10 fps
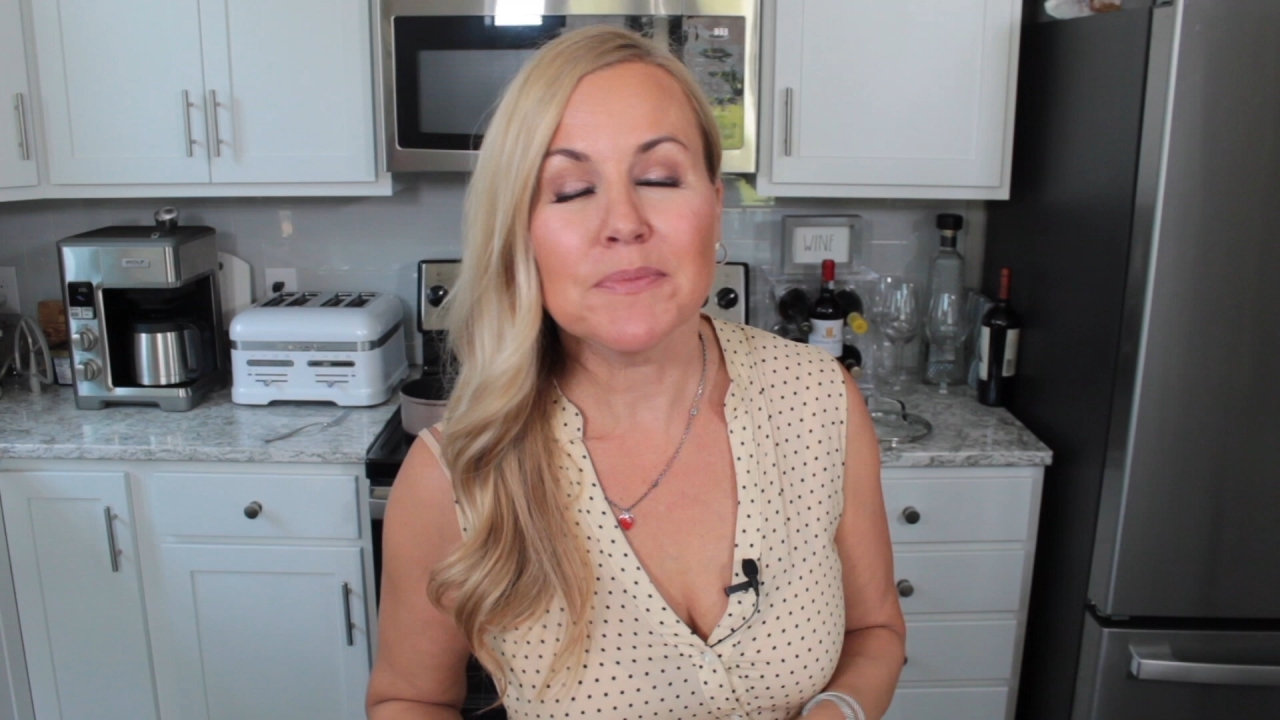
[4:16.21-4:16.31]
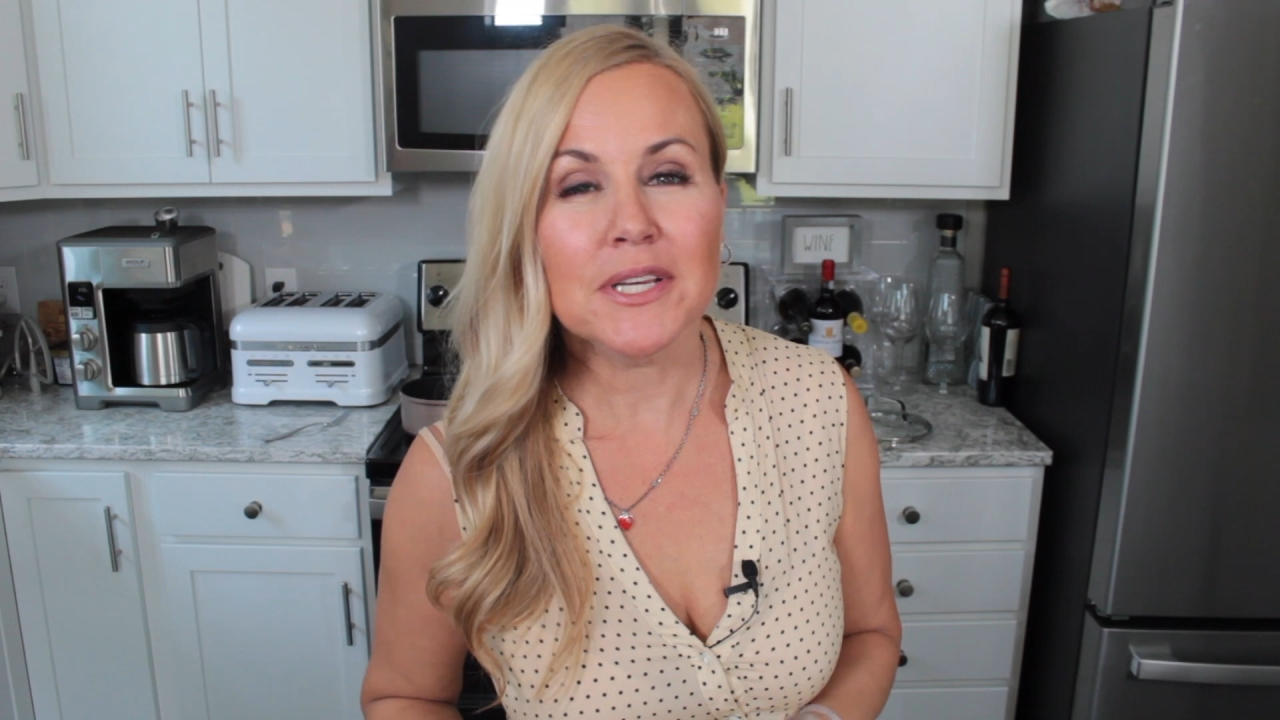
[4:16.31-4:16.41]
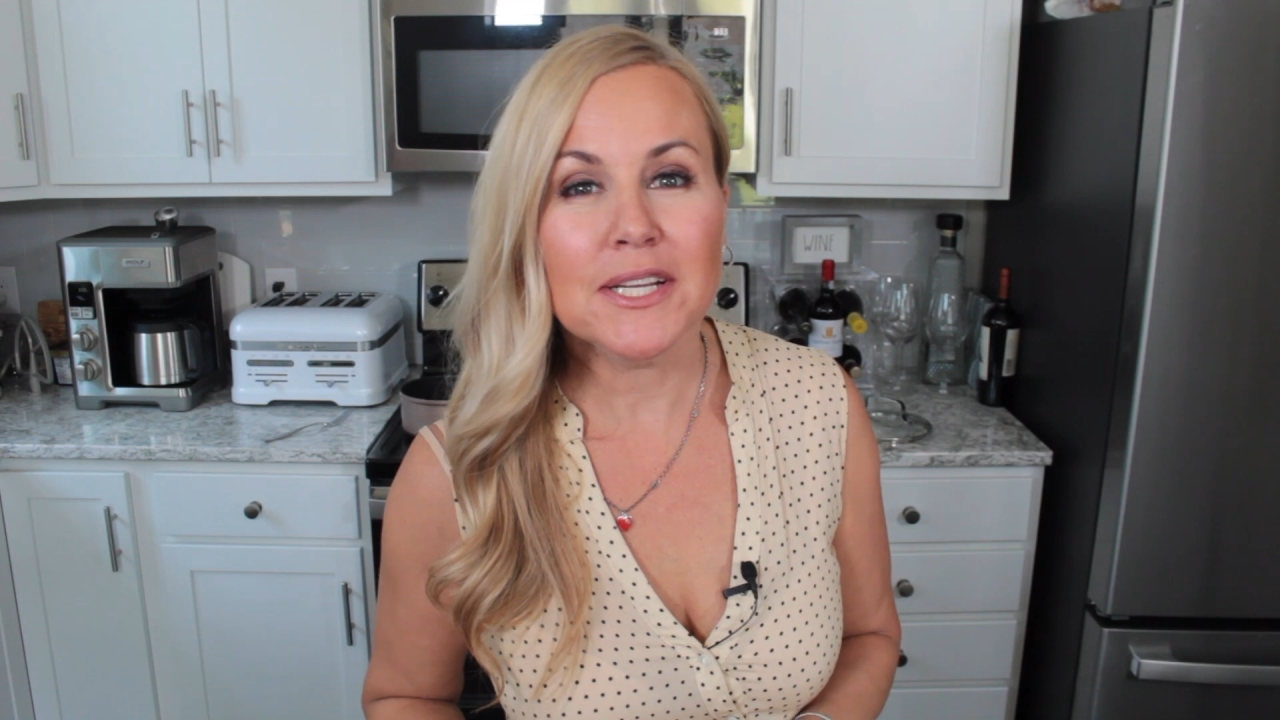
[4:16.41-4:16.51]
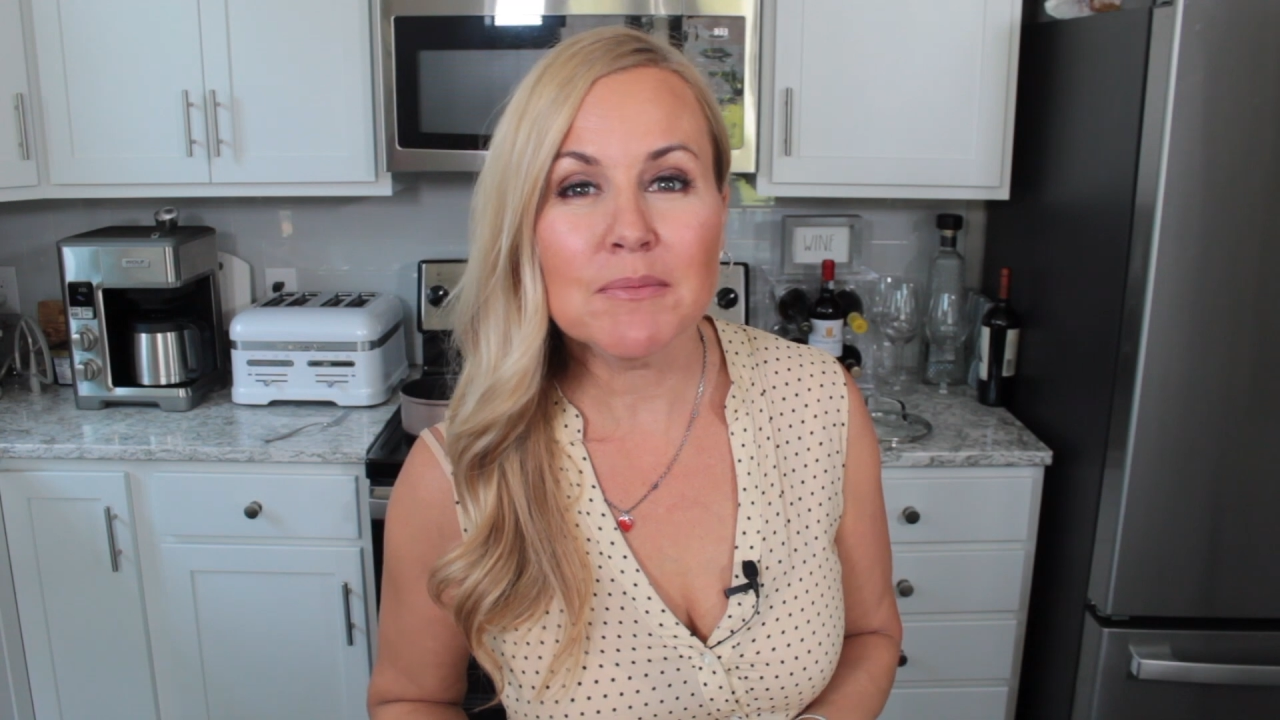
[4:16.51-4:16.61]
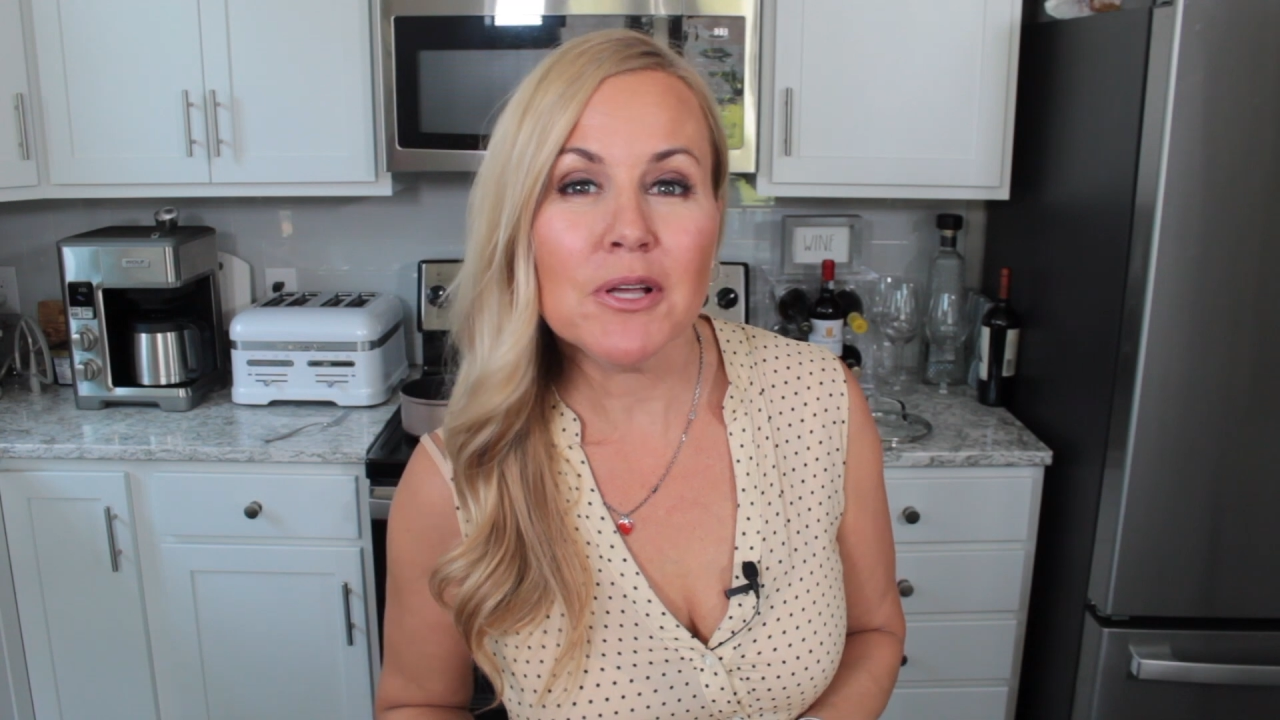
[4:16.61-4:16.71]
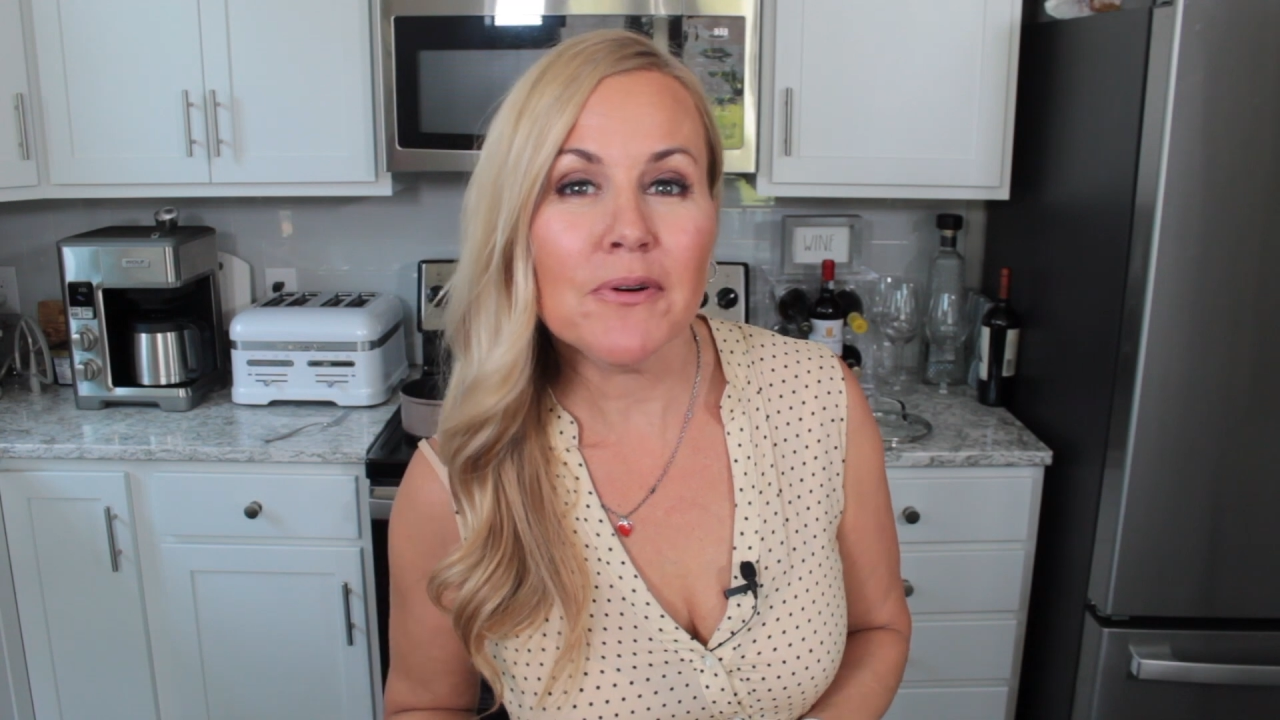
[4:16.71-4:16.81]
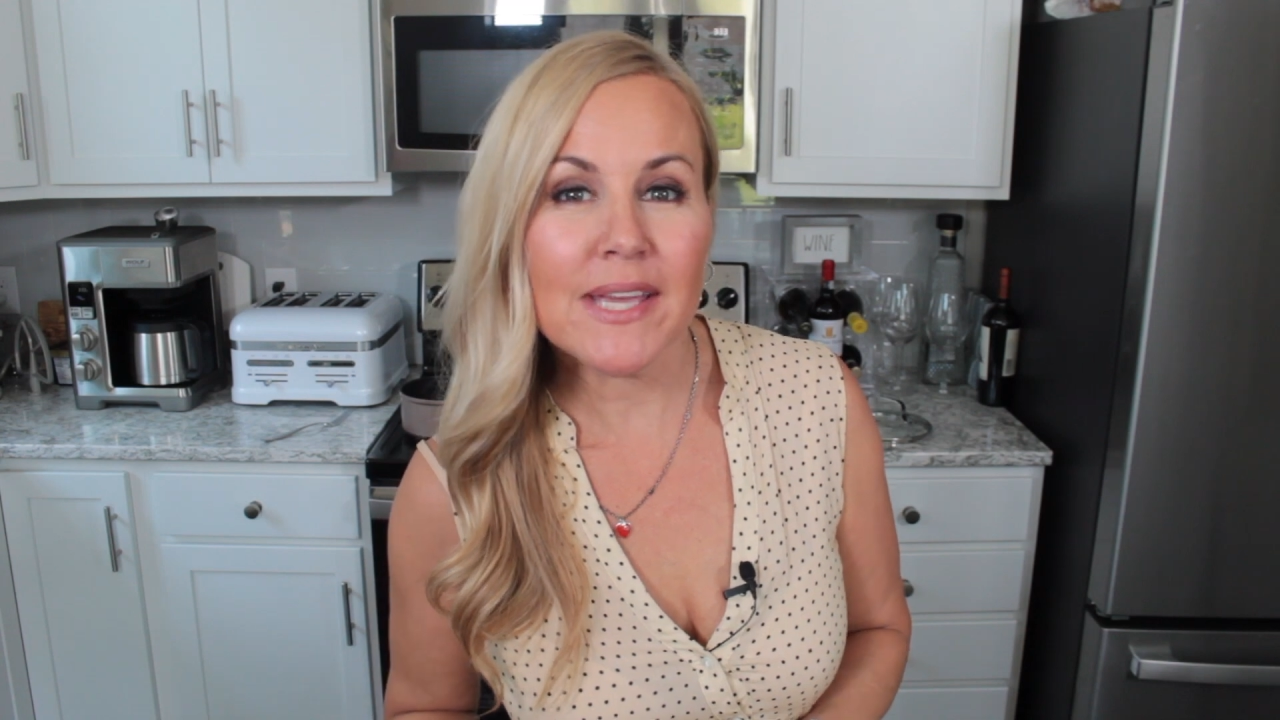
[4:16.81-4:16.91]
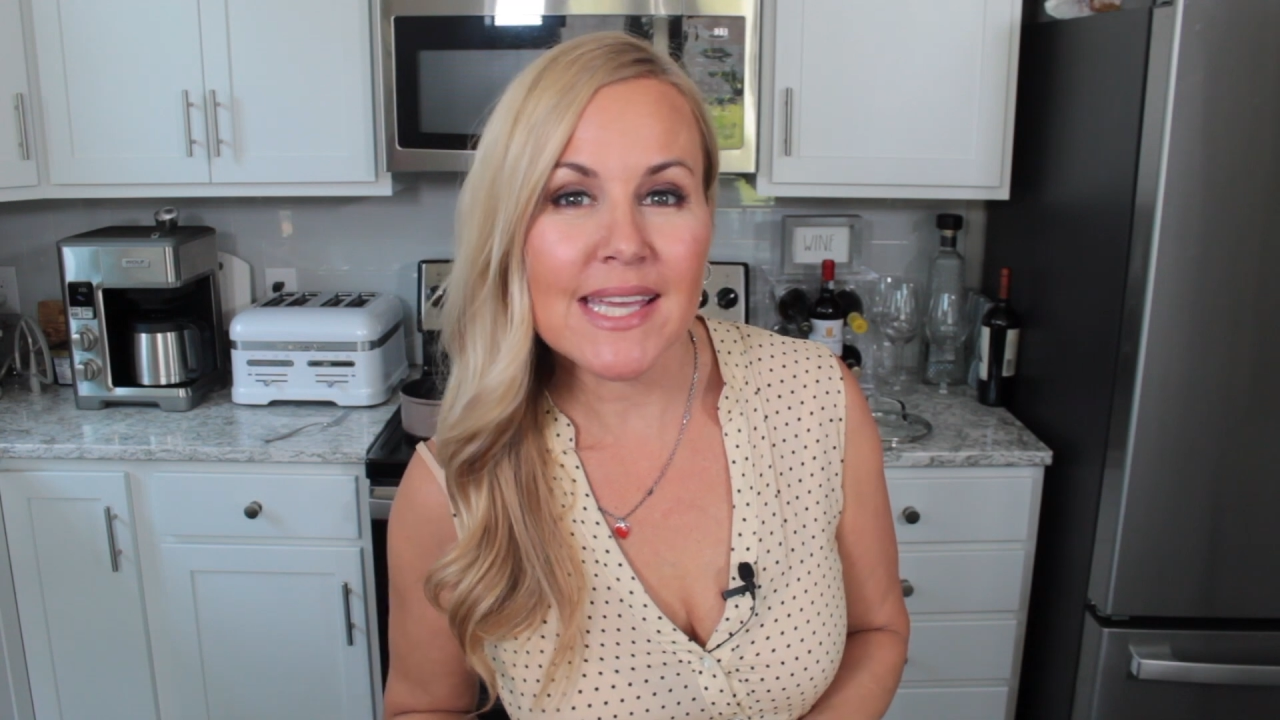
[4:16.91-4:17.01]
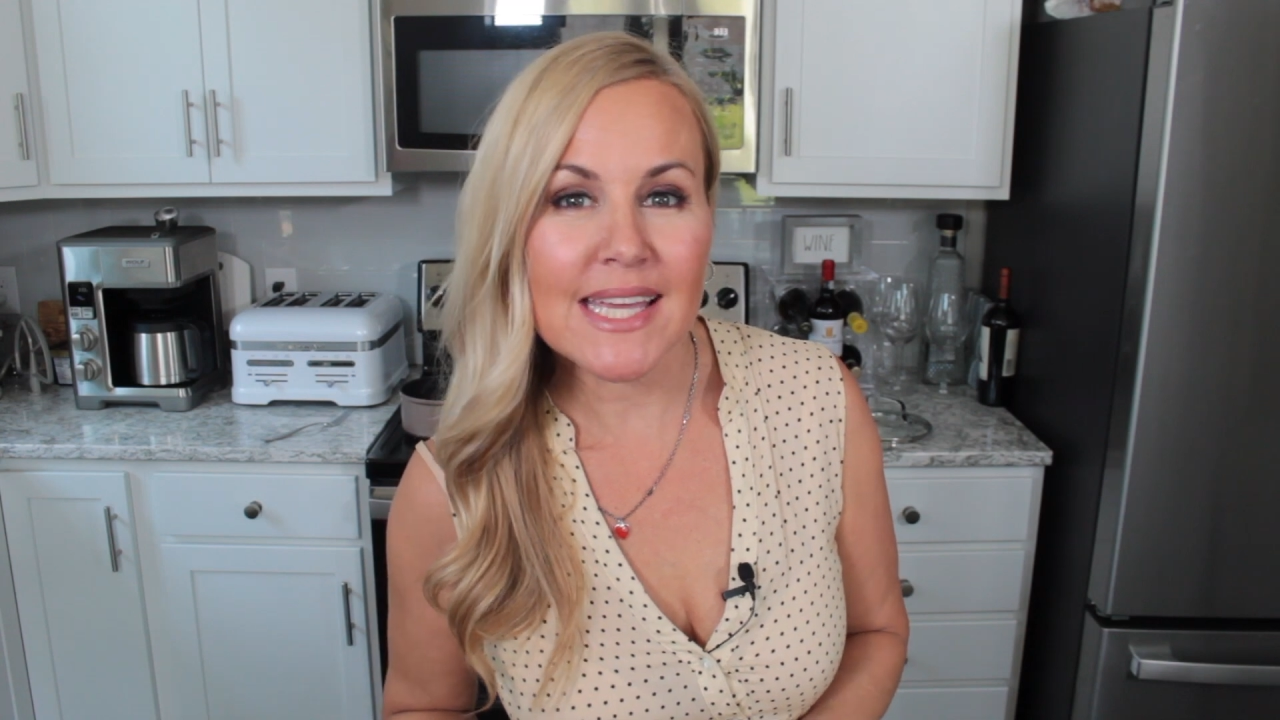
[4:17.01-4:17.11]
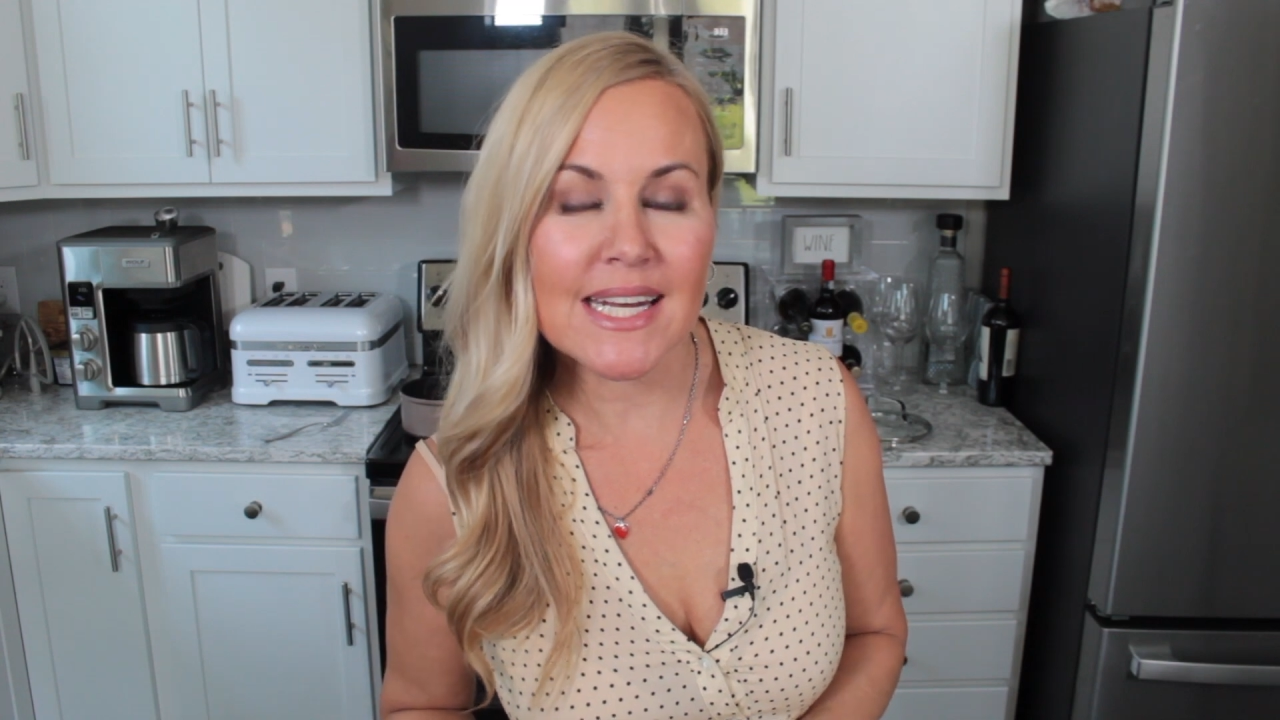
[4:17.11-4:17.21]
medium-low
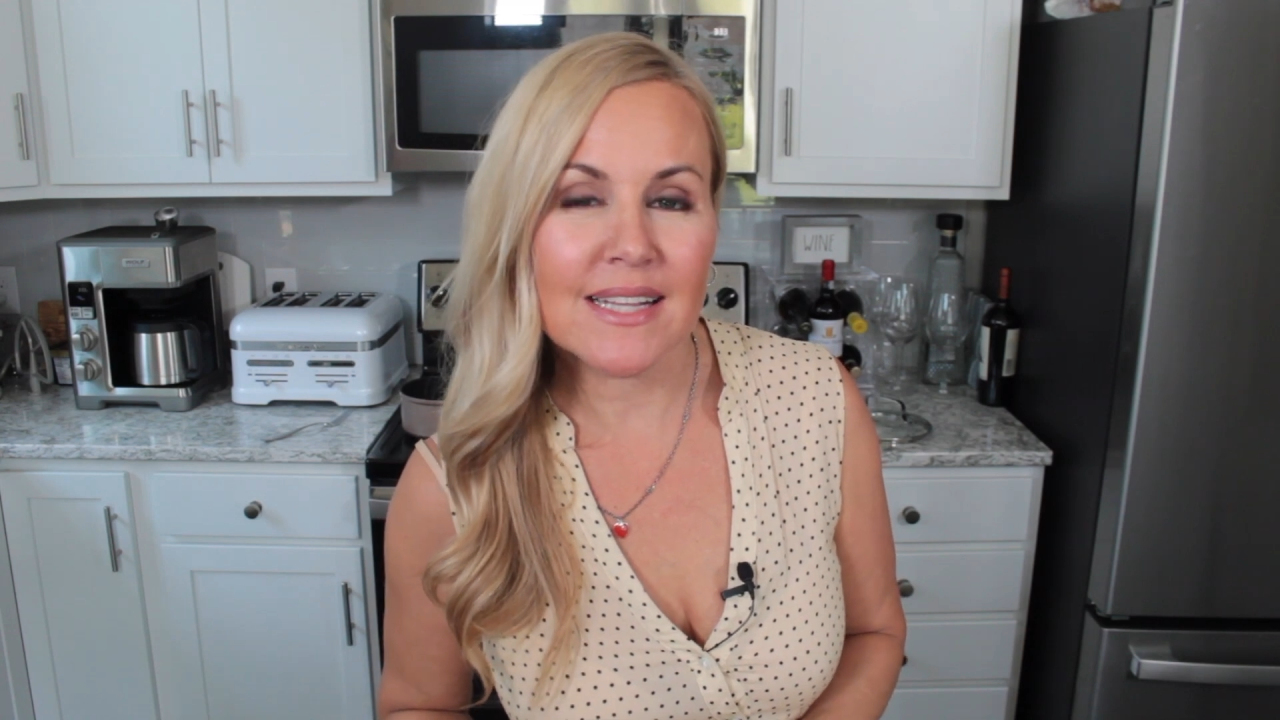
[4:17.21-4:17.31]
heat